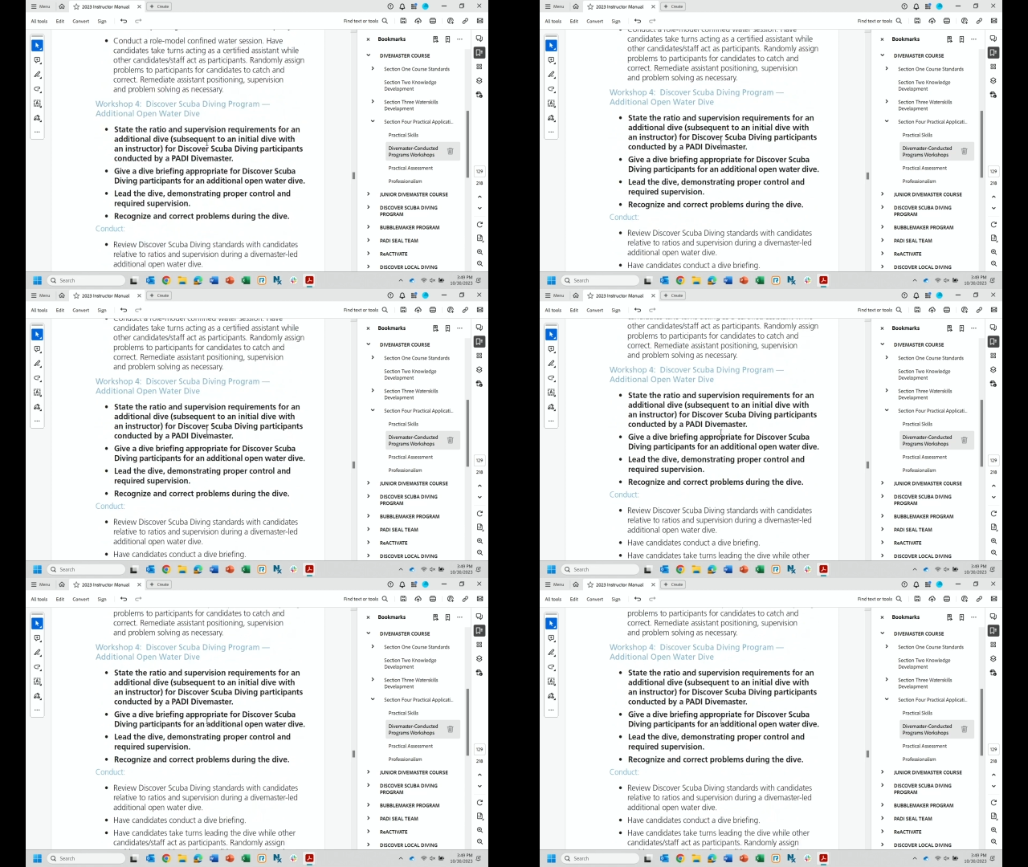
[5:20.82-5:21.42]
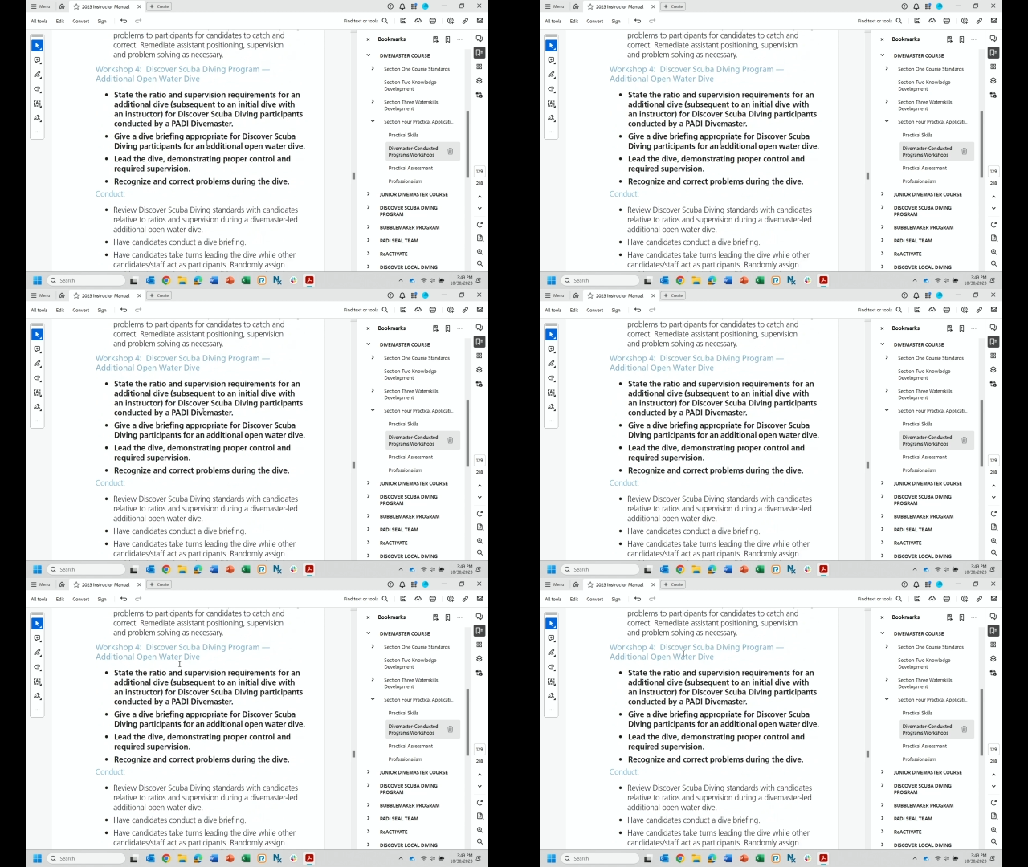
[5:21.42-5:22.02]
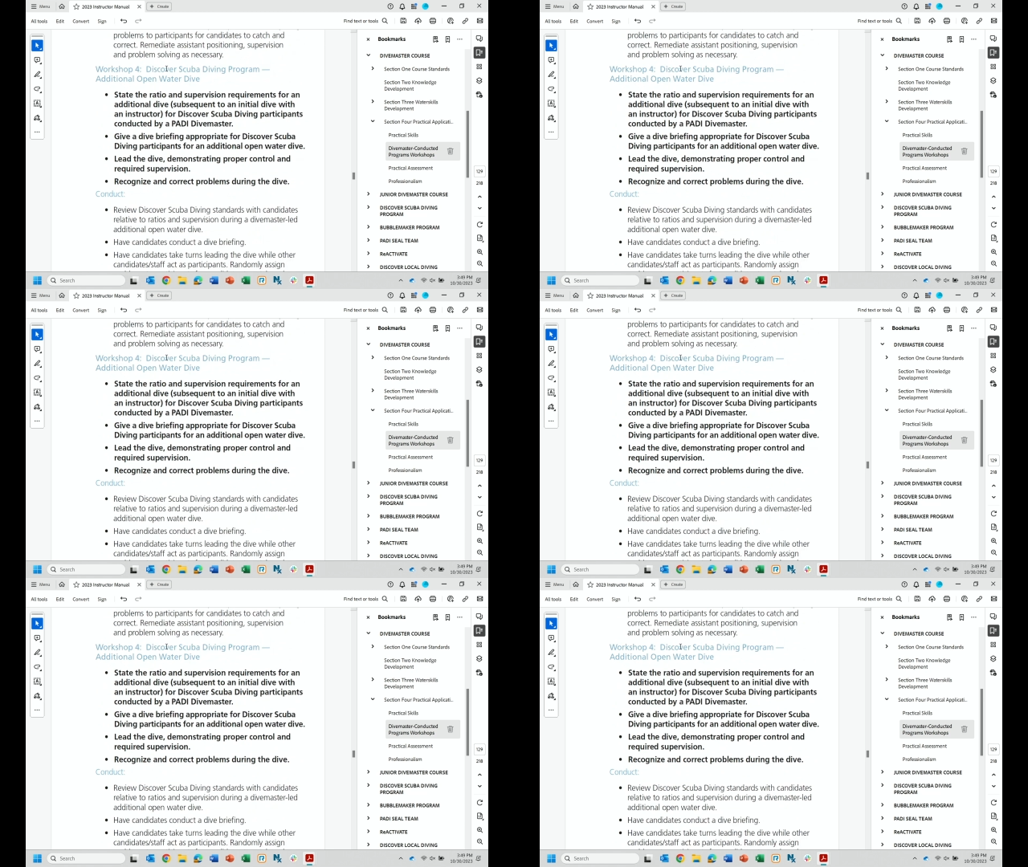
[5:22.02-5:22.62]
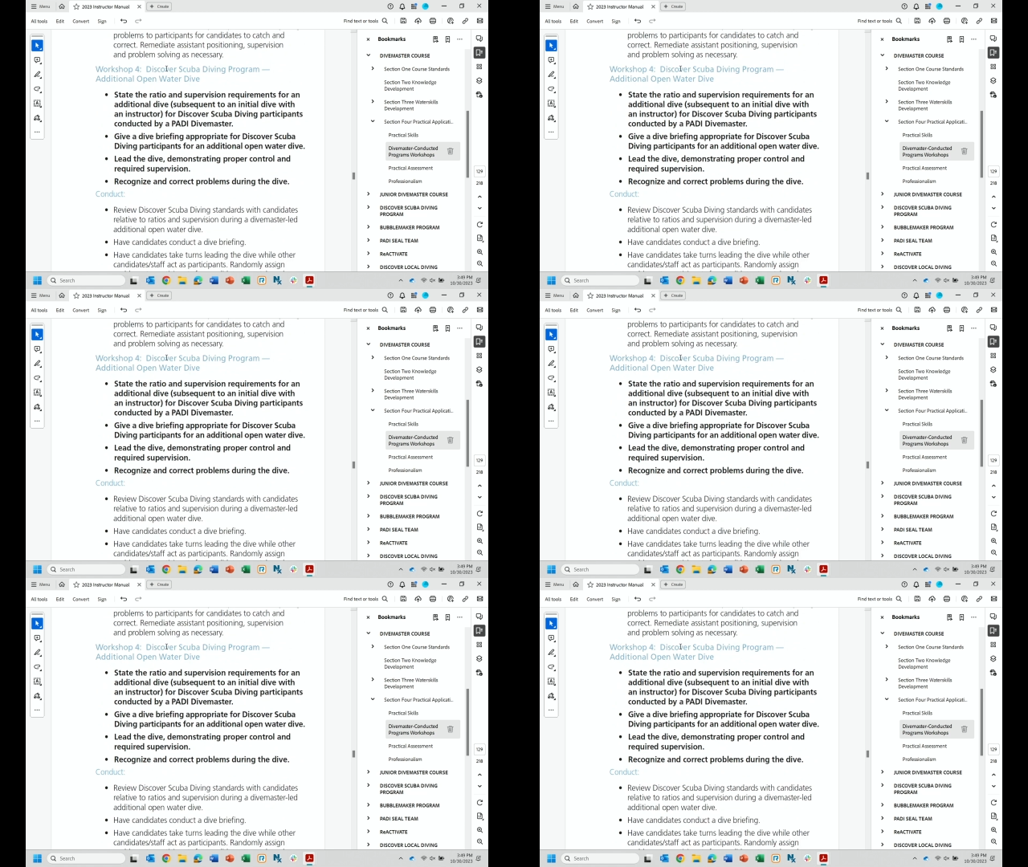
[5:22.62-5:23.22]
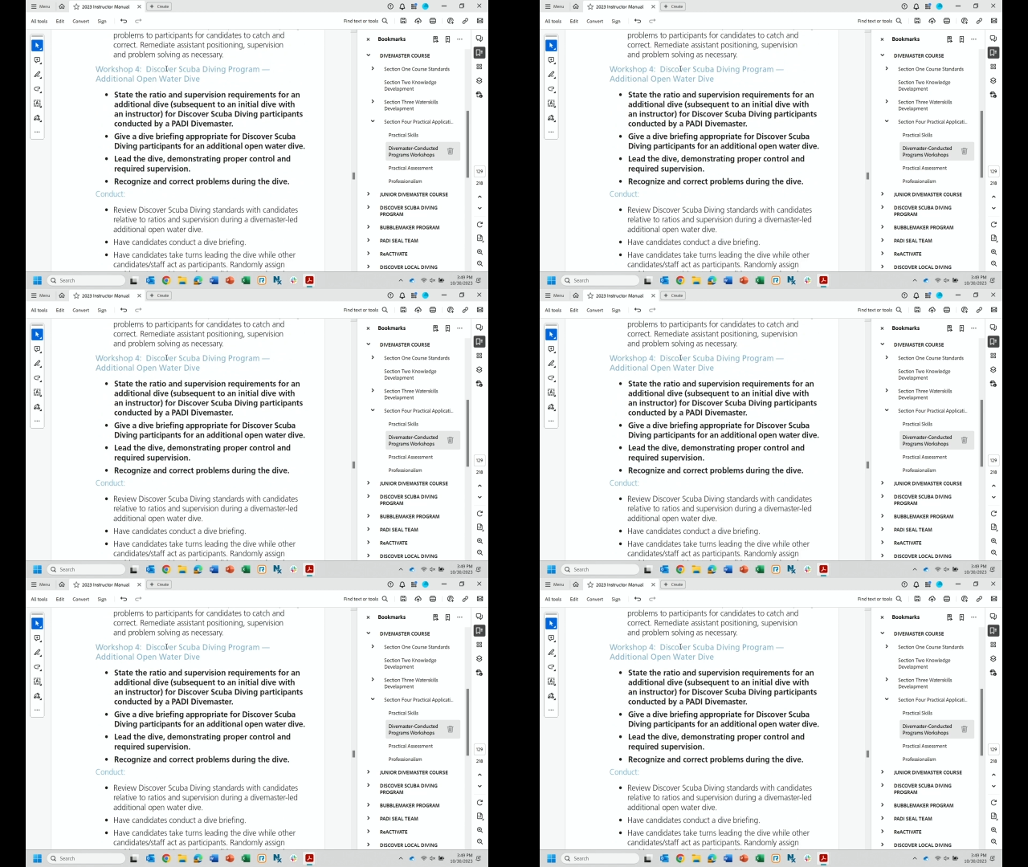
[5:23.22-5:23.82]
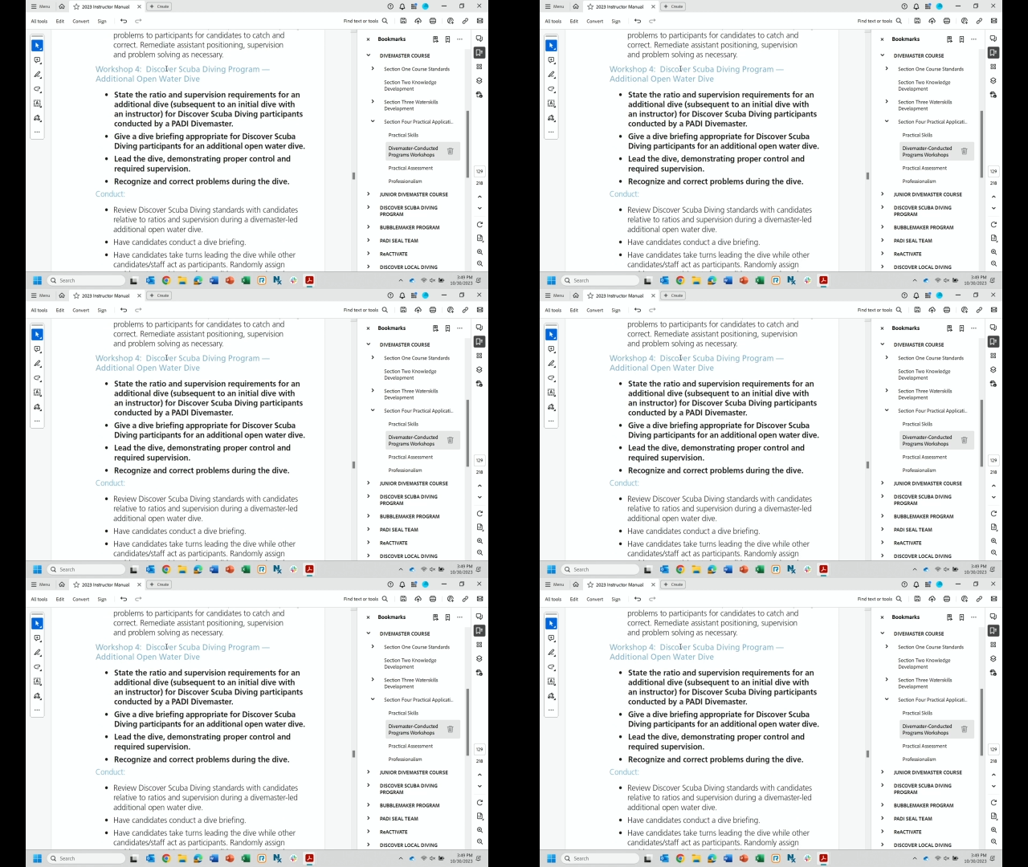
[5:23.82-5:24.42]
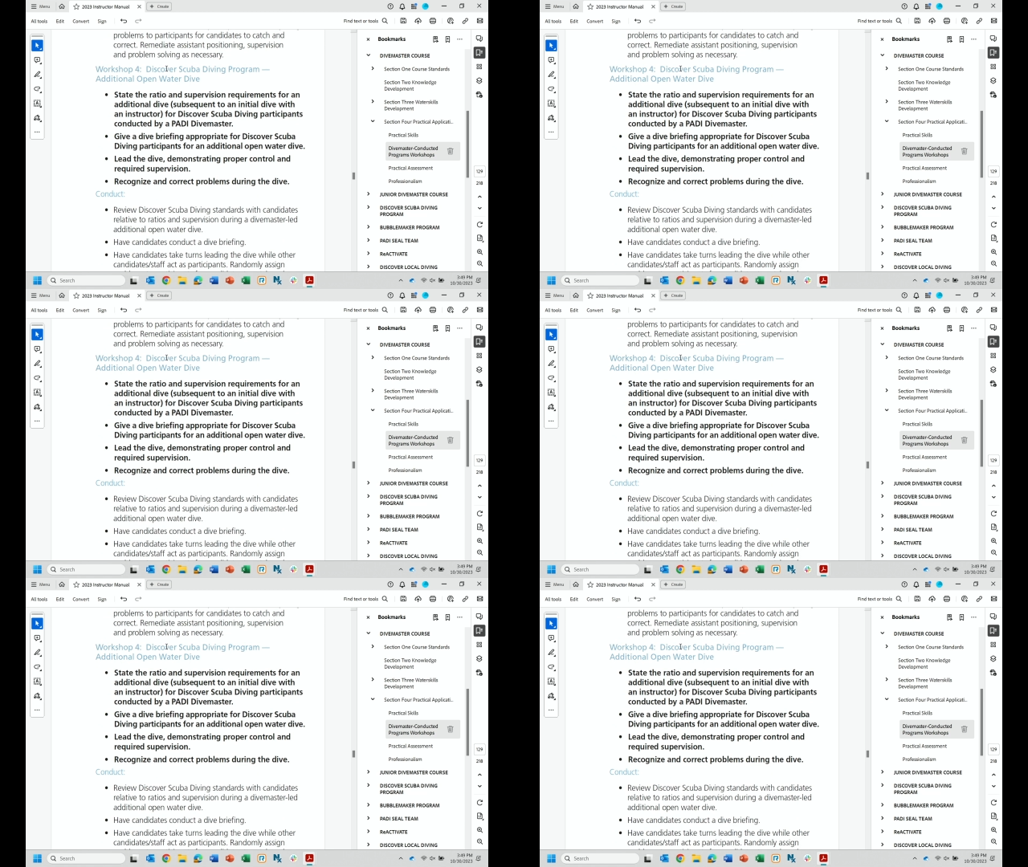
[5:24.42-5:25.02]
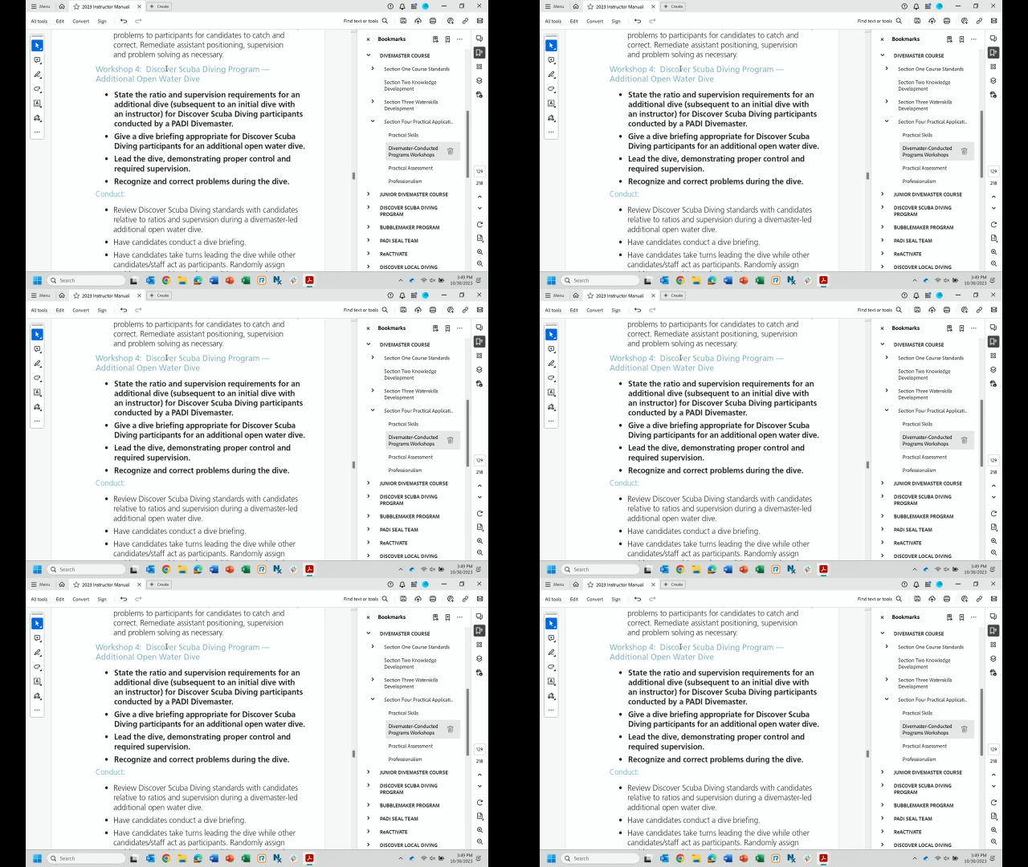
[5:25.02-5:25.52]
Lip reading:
No face is visible, so there are no lips to read.